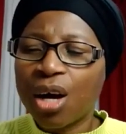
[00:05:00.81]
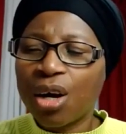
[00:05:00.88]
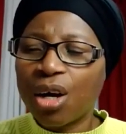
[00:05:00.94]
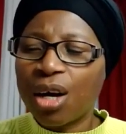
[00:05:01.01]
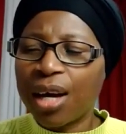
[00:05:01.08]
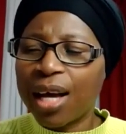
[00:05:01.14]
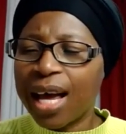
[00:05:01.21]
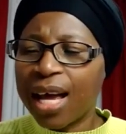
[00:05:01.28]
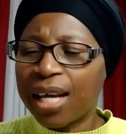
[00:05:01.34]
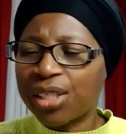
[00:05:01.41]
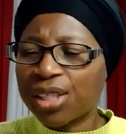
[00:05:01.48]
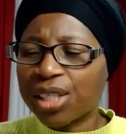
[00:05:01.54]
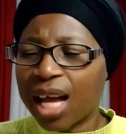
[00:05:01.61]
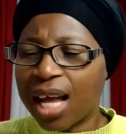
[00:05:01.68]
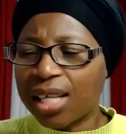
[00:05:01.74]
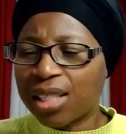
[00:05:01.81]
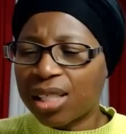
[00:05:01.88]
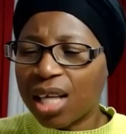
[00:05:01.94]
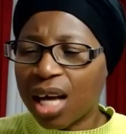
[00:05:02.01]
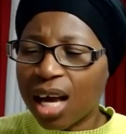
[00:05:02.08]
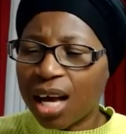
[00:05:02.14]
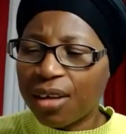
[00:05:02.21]
Oh,
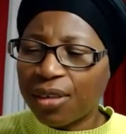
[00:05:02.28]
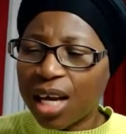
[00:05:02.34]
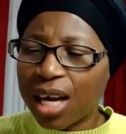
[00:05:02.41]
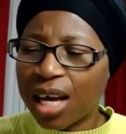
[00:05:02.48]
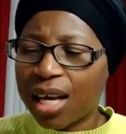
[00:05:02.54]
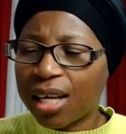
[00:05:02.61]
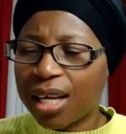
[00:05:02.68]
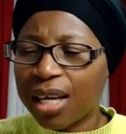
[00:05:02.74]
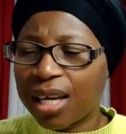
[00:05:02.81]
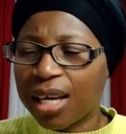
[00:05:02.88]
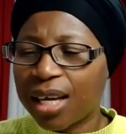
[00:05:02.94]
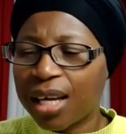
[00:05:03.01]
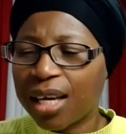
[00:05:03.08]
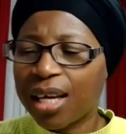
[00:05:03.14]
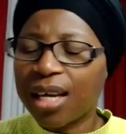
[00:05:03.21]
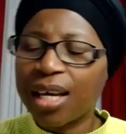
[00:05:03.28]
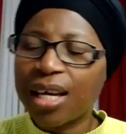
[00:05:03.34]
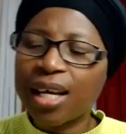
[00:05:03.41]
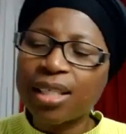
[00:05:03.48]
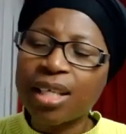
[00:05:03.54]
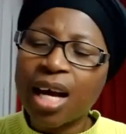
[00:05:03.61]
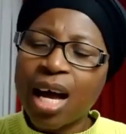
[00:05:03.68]
ancient of
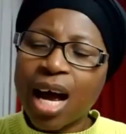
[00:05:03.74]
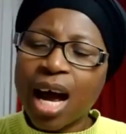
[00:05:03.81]
days.